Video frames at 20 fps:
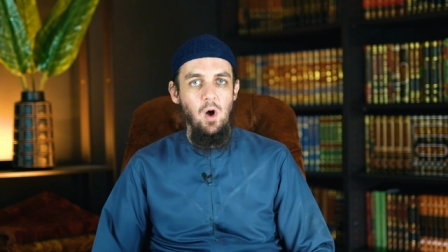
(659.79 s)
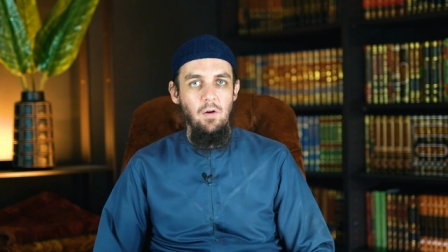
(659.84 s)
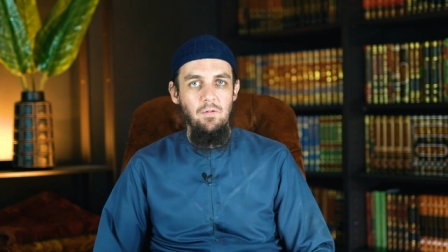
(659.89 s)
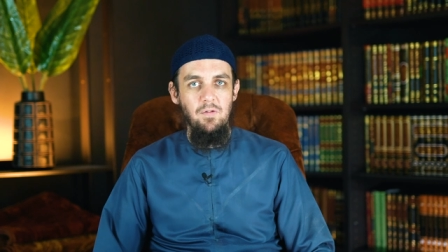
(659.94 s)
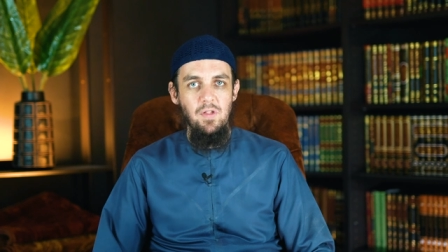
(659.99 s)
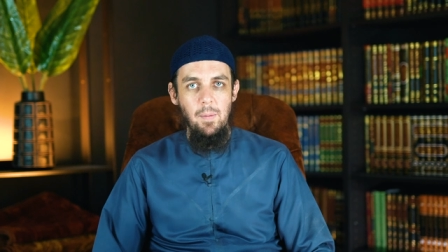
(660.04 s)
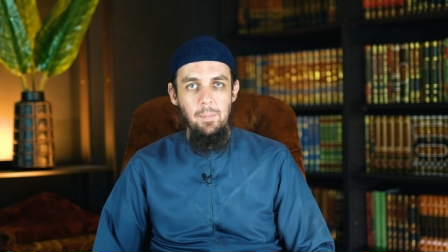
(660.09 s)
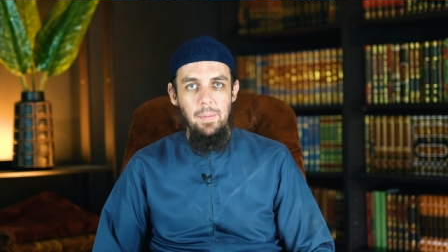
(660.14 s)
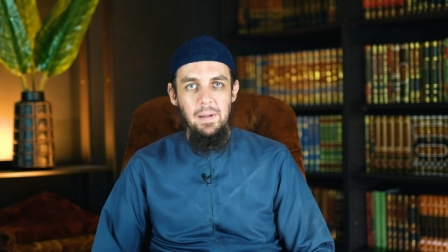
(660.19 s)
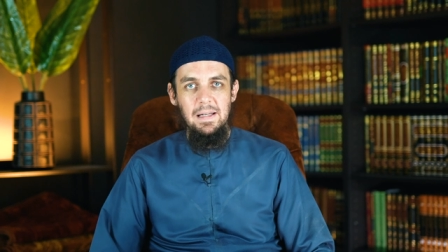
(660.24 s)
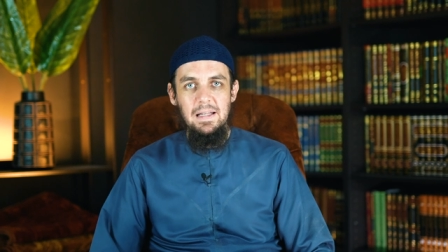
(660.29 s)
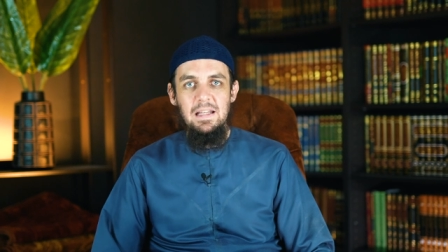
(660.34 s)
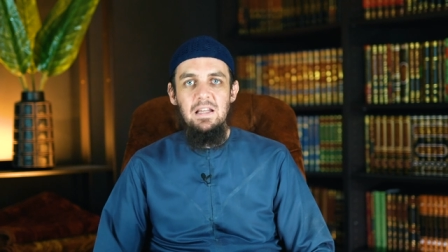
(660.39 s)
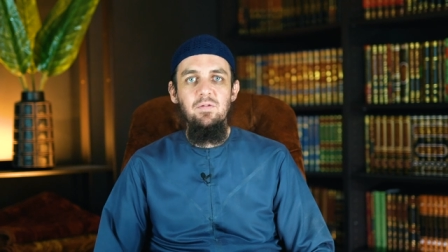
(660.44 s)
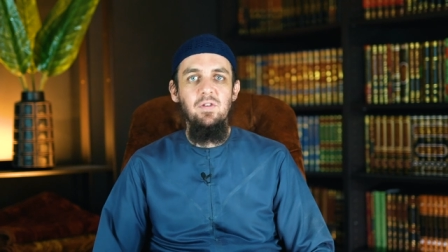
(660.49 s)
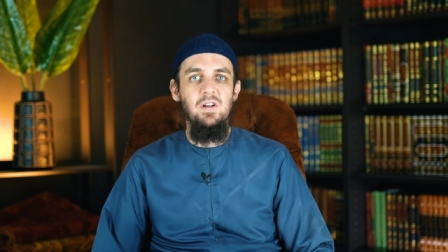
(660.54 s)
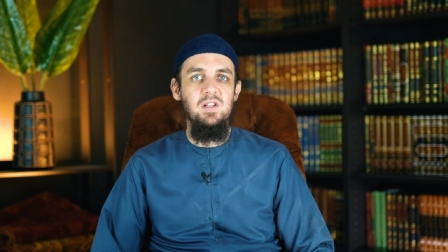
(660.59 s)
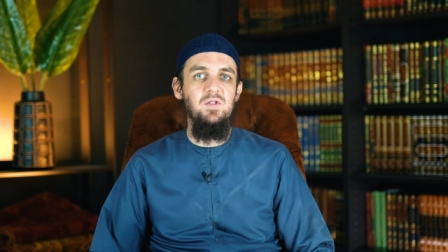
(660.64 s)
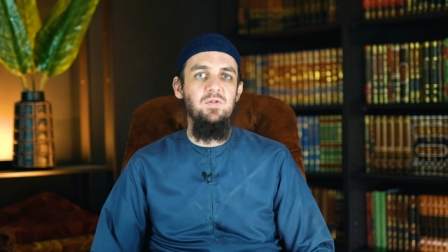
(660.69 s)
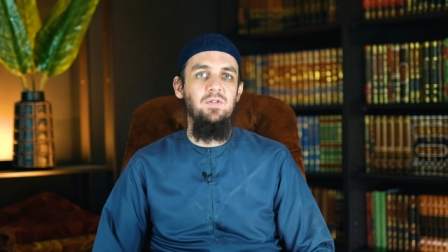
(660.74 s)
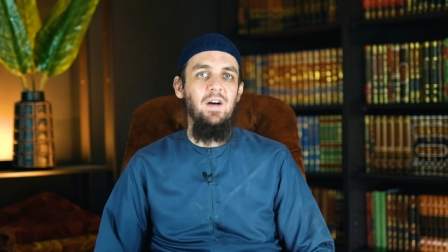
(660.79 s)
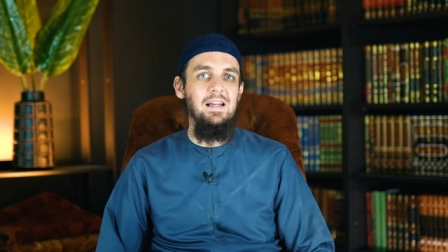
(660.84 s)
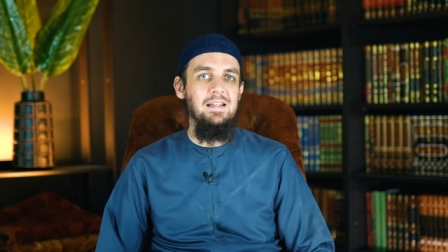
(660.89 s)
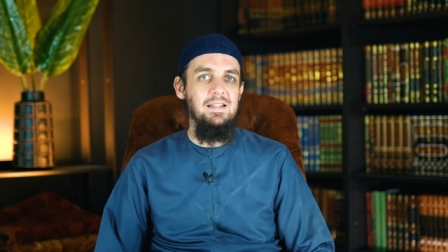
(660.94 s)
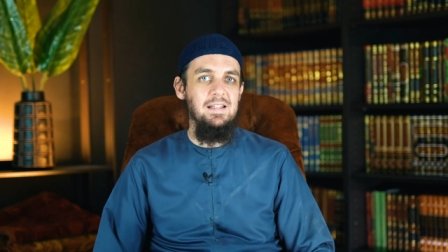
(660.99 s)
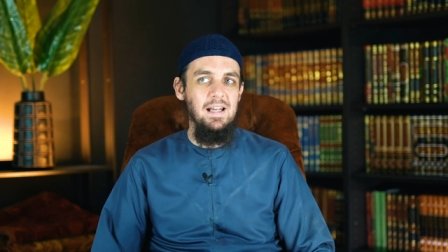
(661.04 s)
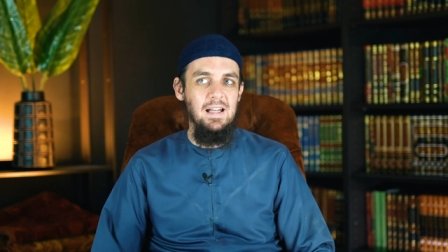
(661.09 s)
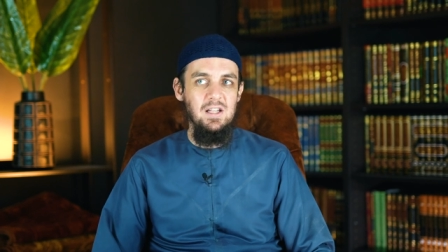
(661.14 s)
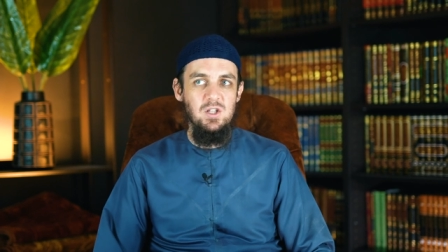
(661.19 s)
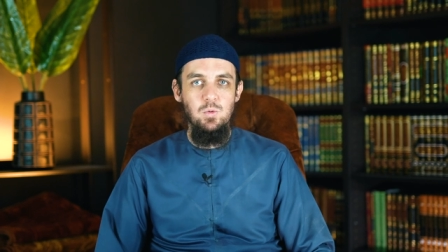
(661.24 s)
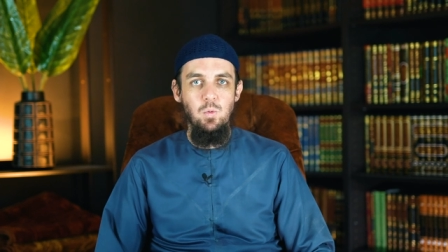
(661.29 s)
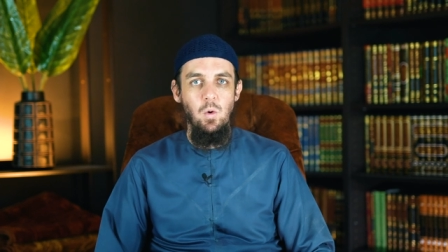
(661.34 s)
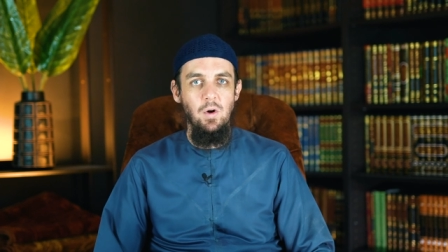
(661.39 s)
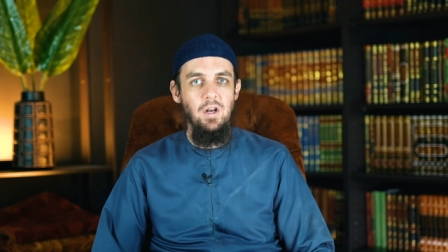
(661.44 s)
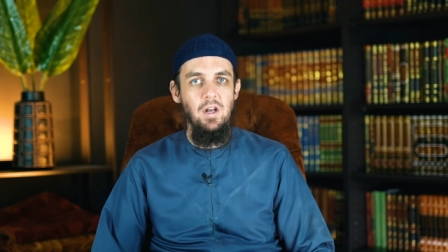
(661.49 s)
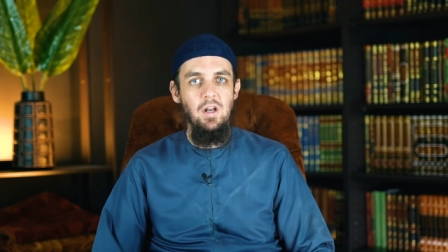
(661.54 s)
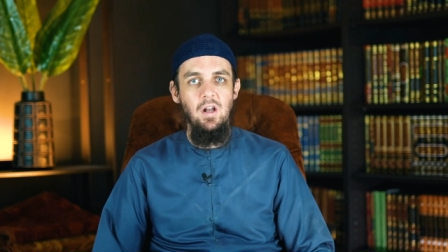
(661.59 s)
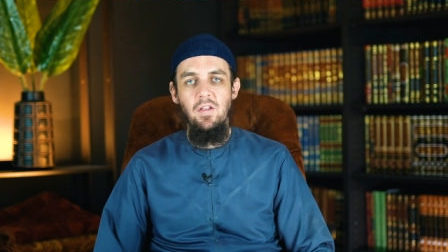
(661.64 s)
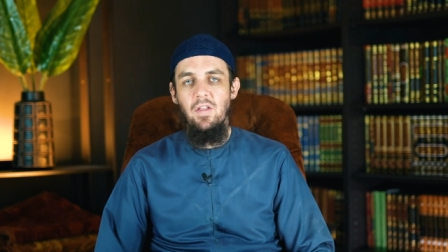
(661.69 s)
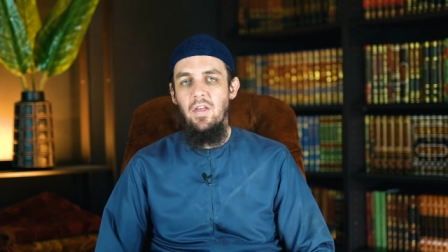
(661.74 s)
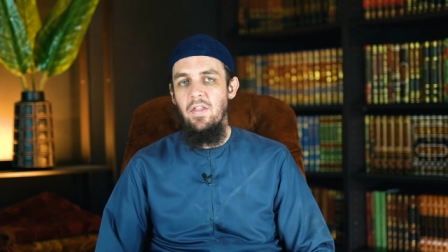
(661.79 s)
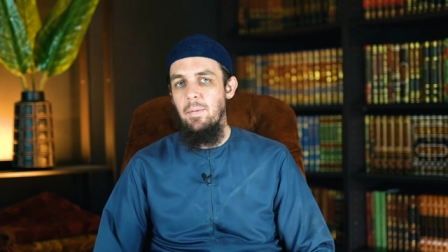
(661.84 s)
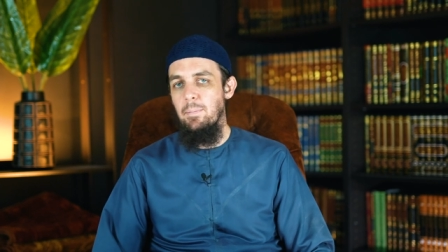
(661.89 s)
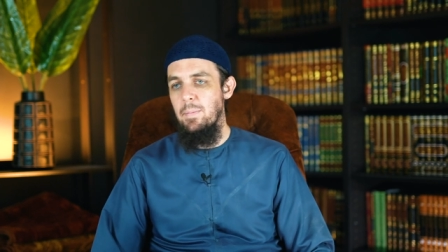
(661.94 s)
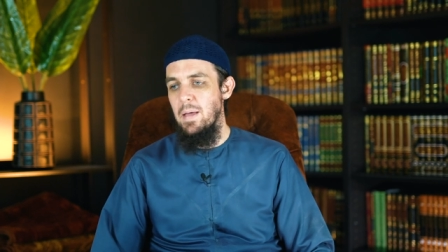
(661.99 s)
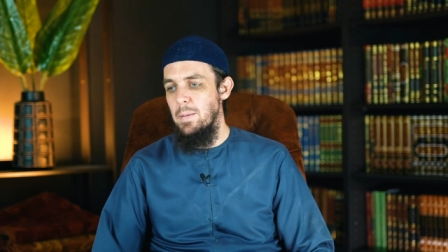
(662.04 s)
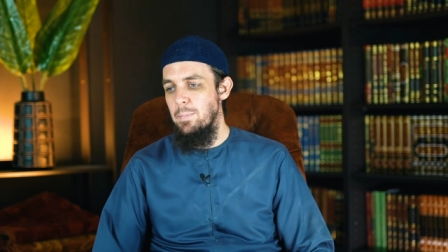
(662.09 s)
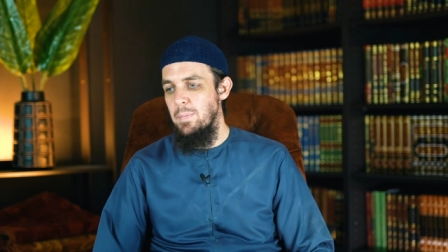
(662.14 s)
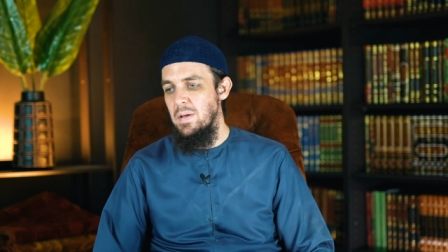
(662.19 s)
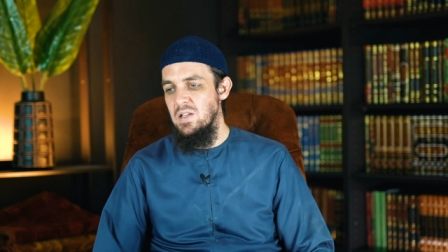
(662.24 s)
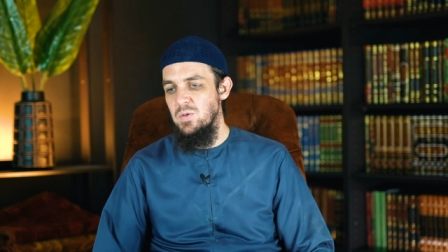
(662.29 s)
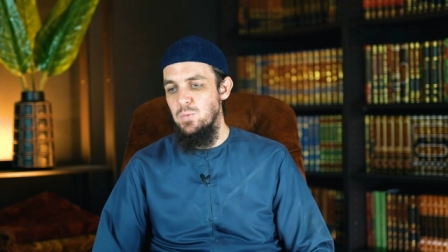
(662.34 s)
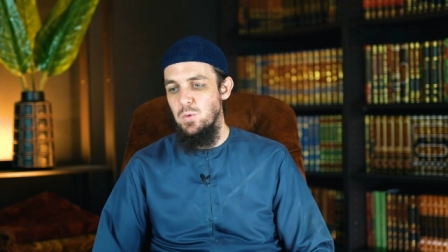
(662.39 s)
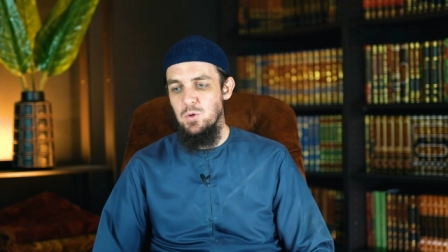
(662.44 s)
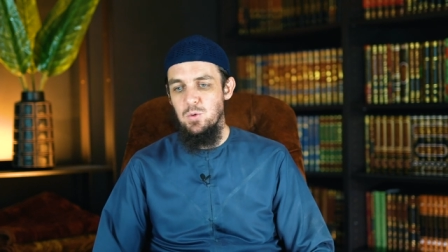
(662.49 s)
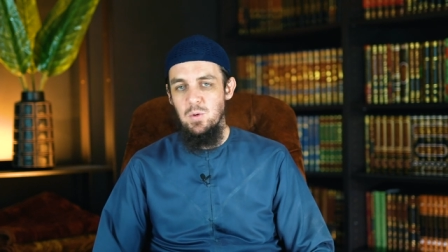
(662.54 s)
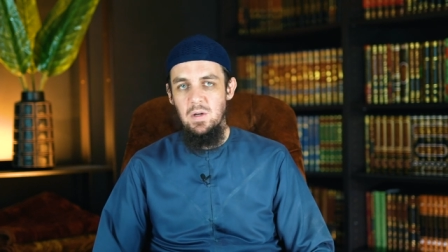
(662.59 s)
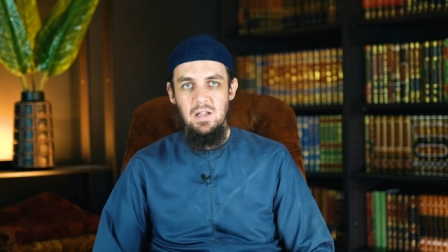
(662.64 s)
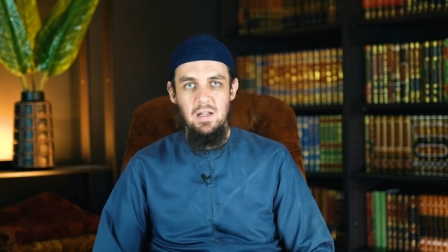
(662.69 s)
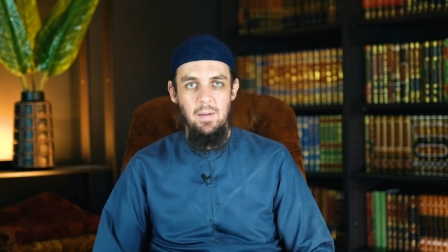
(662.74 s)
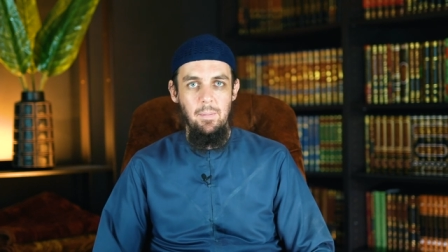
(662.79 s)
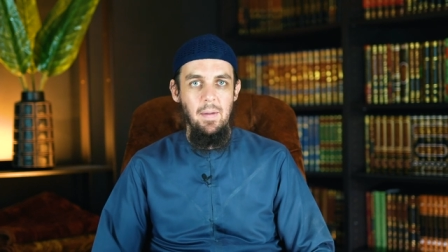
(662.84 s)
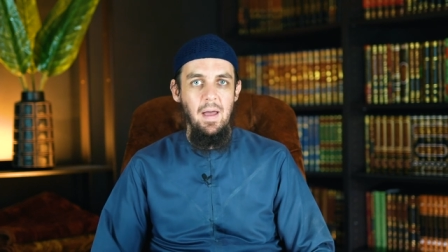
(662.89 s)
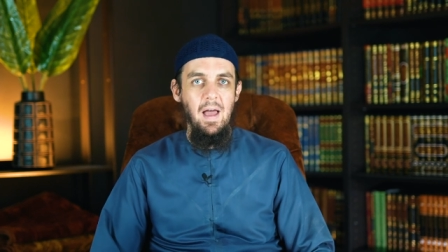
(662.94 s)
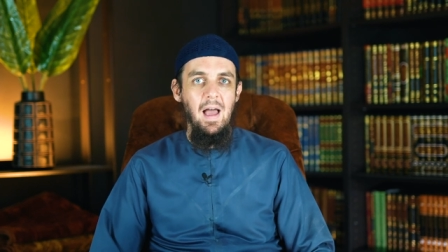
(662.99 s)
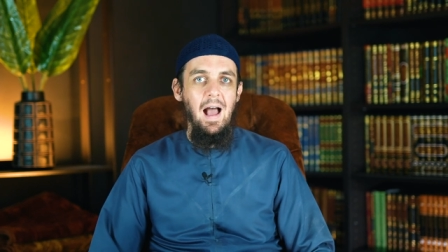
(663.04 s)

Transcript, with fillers: of the believers fight against one another, then make peace between them.